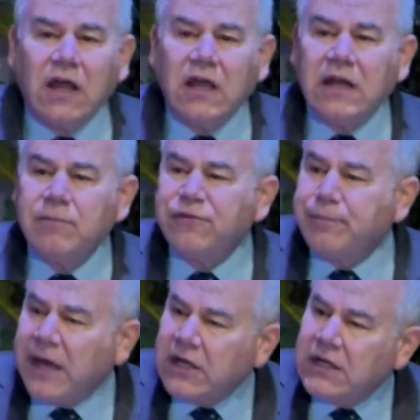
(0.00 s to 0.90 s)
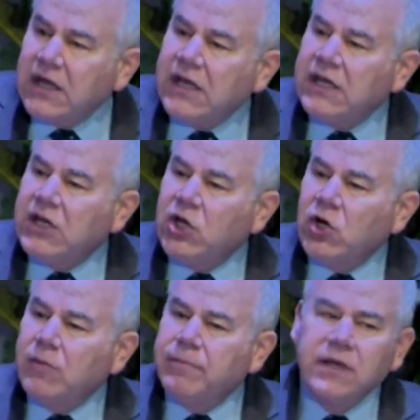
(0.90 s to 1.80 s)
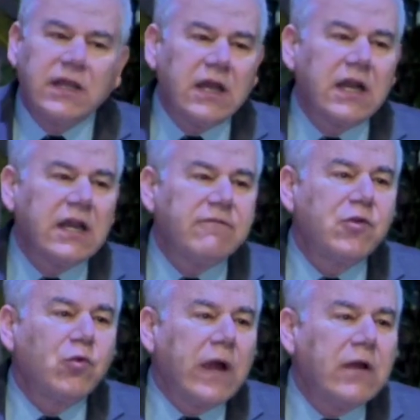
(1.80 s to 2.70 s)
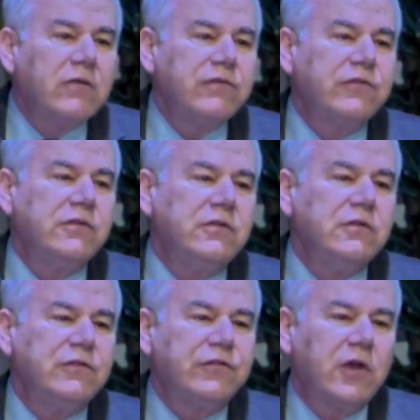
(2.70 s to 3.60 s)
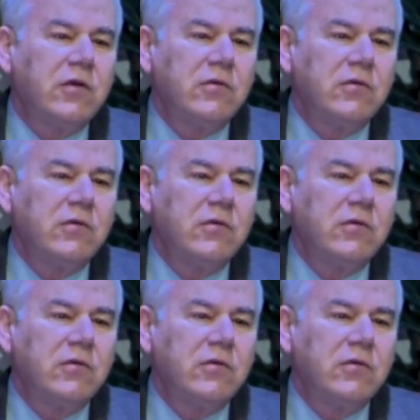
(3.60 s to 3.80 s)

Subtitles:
and I'm speculating here, but again, I have grounds to do so,